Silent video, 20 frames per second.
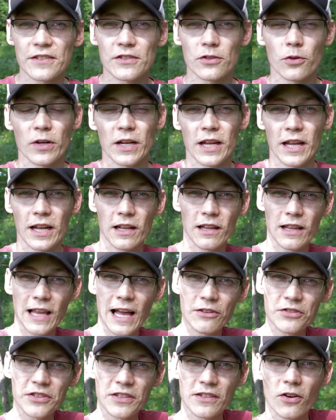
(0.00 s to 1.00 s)
so it
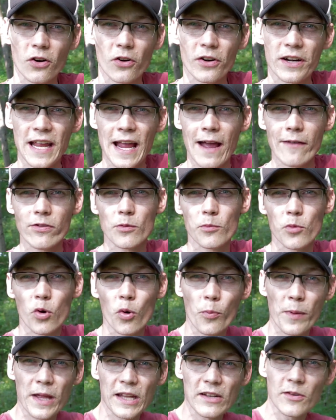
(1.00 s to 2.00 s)
allows it to already have the
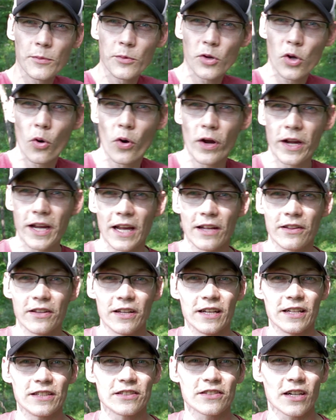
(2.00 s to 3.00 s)
momentum going, and
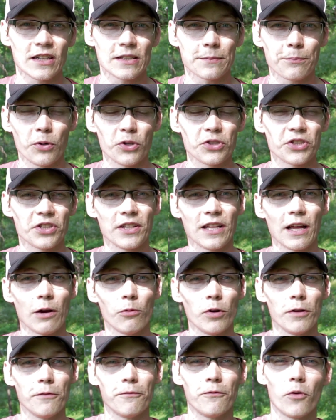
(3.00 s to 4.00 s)
then it starts pushing that
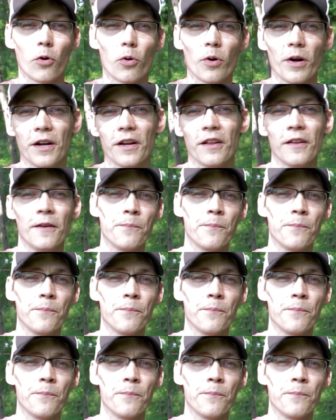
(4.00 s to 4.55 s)
wood forward.